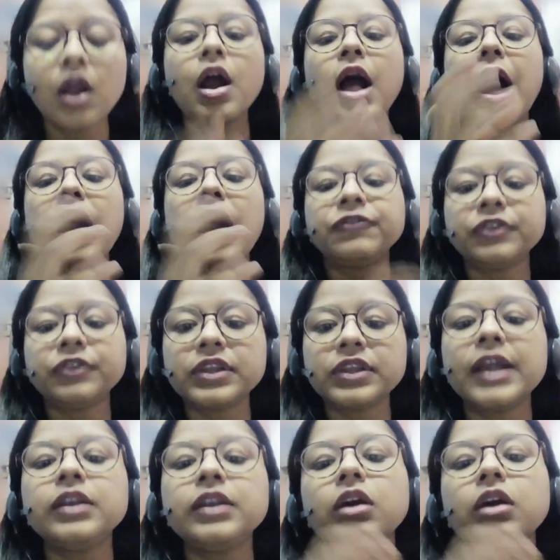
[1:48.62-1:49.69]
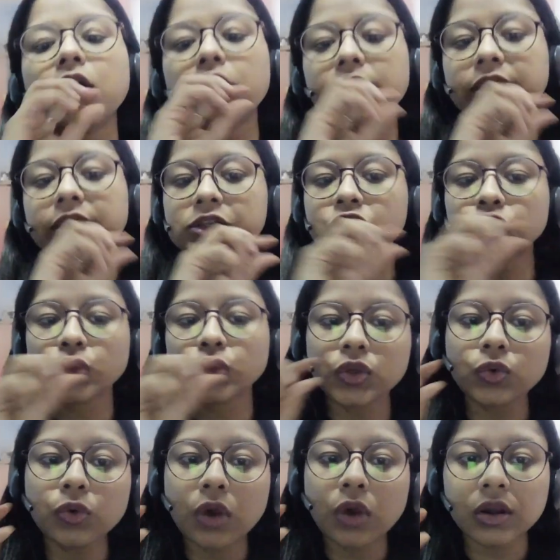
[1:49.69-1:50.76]
after that, uh, it will show
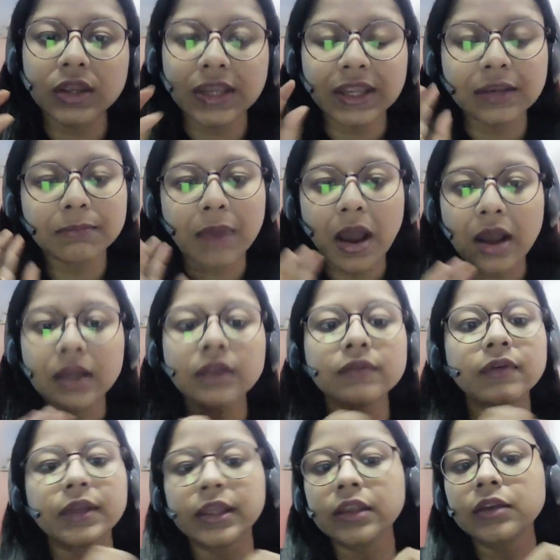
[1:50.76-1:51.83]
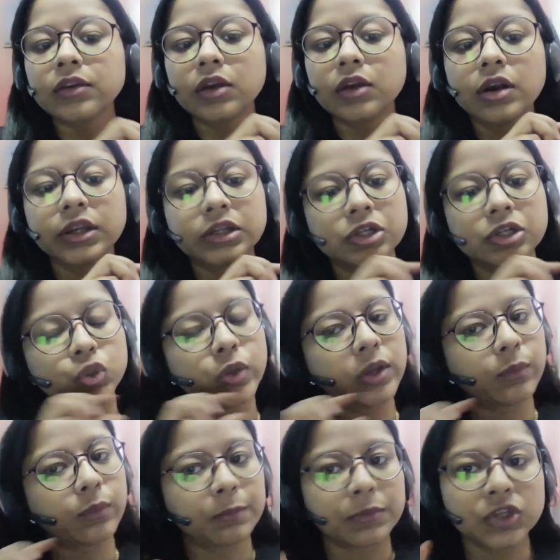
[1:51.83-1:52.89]
you a green bar where uh, it will show
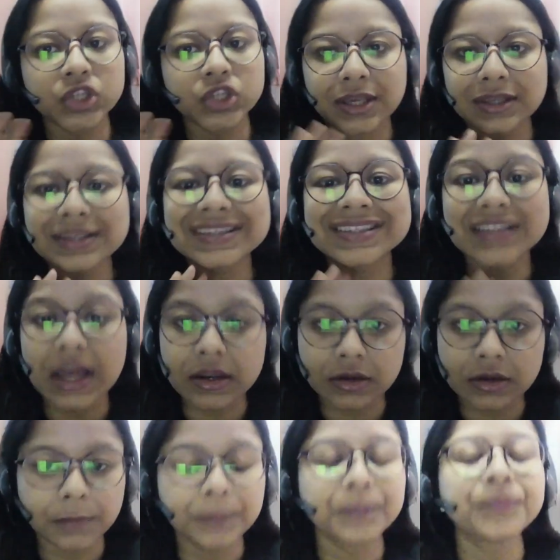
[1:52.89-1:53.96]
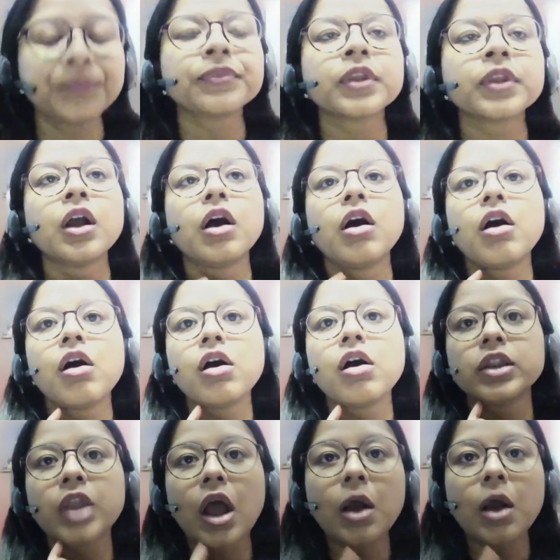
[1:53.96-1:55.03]
equipment check is done. Uh,
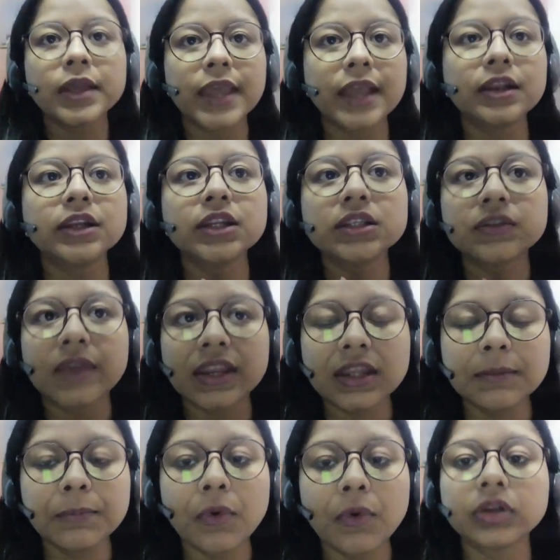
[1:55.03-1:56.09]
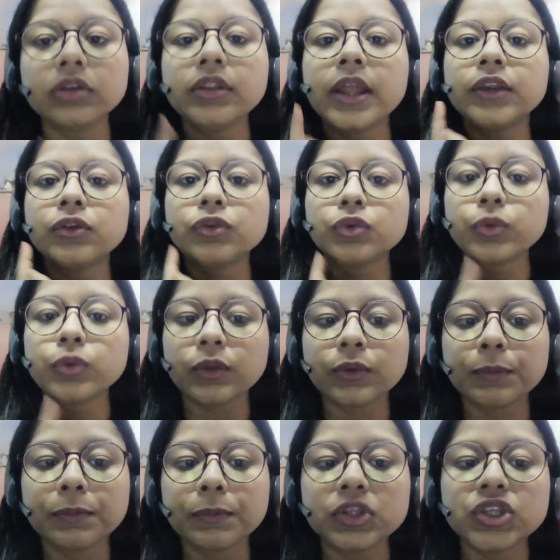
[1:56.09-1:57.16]
now, again, it is very important that you do
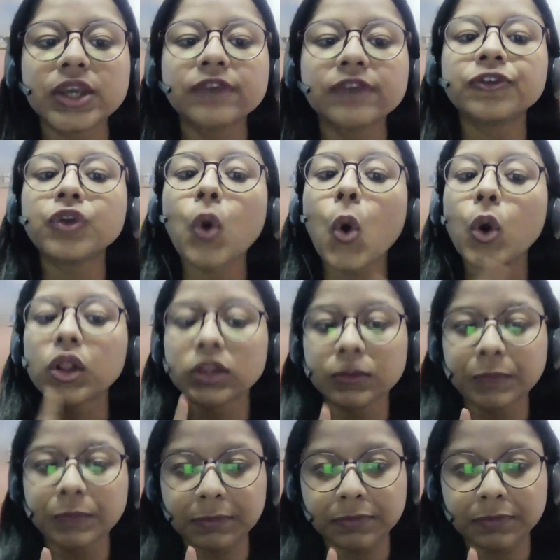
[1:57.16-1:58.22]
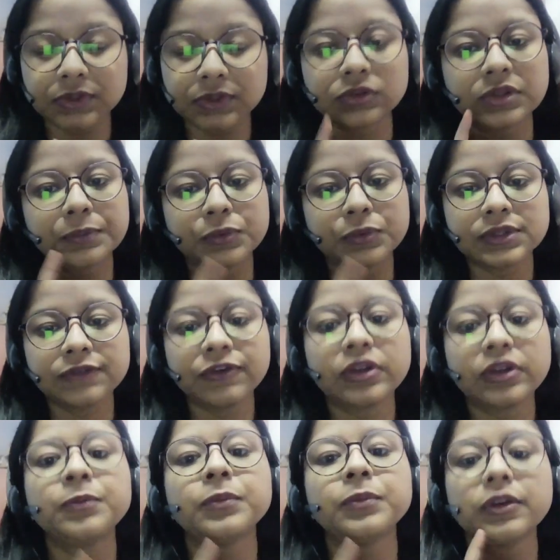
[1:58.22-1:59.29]
equipment check for all the papers. So, suppose if
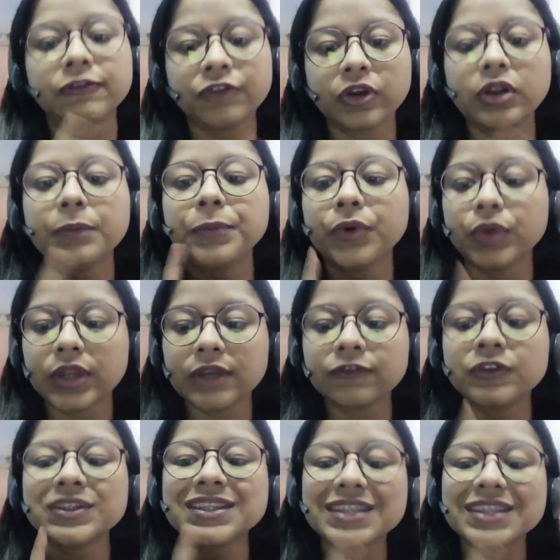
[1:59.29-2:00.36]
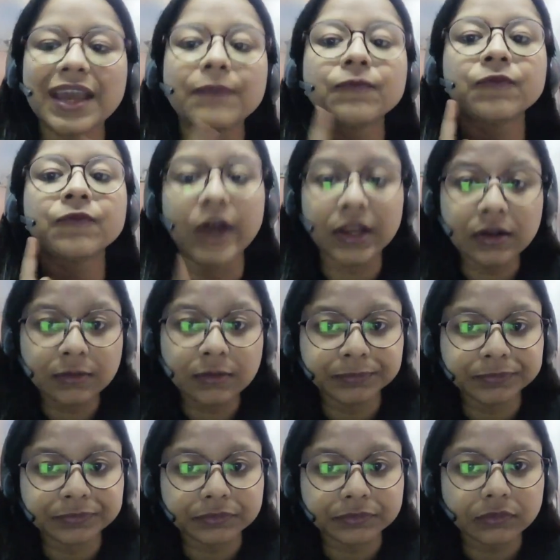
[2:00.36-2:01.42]
you're, if you're appearing for CM1,
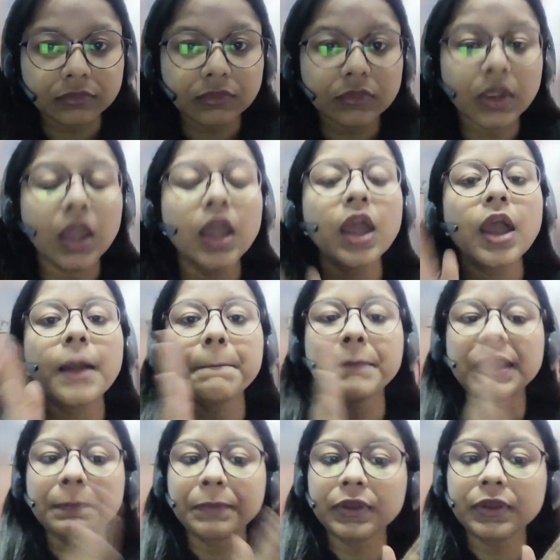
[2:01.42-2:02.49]
paper